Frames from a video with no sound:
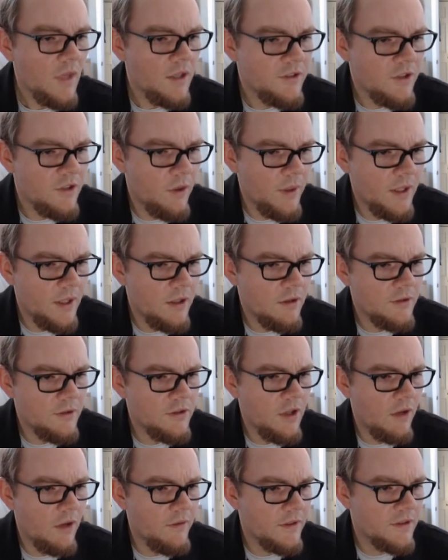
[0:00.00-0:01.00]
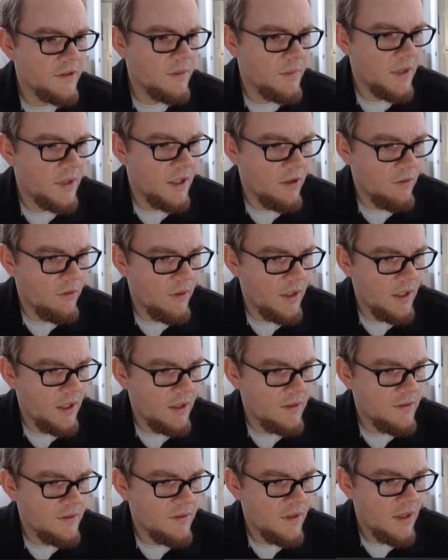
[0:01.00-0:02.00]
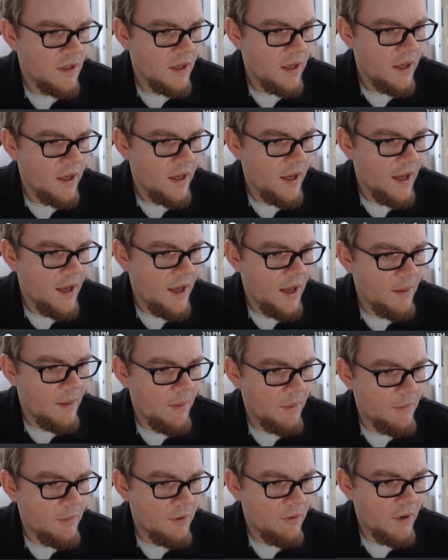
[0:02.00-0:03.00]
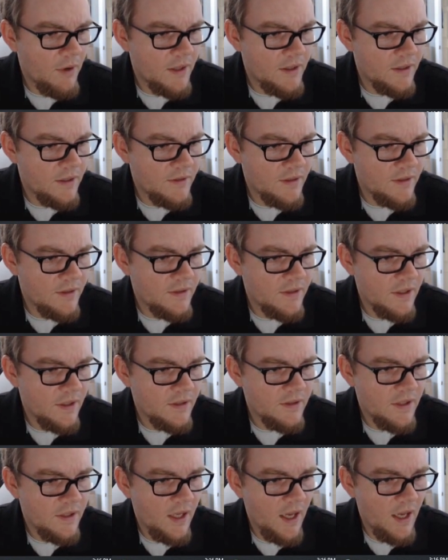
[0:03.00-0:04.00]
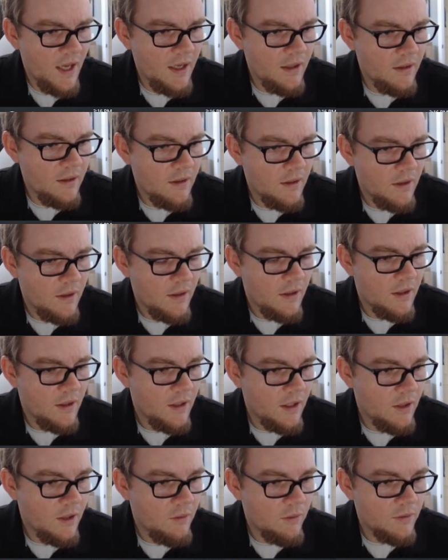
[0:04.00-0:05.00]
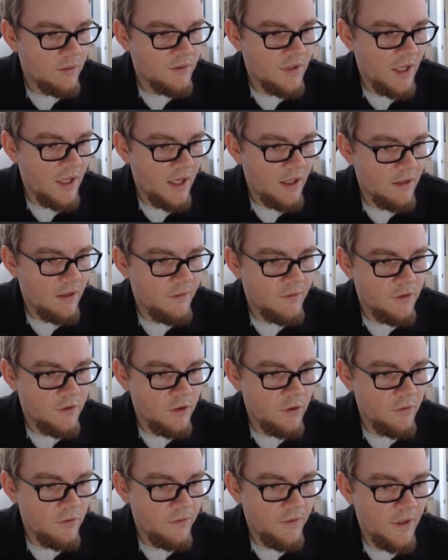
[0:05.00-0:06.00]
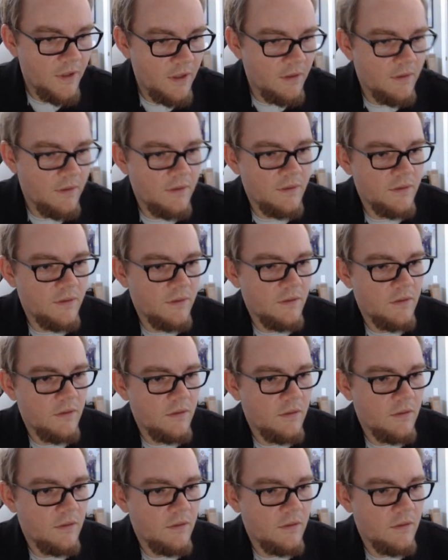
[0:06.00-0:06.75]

So in here, solving some of the ingredients, I'm going to write this as 6k equals negative 2/5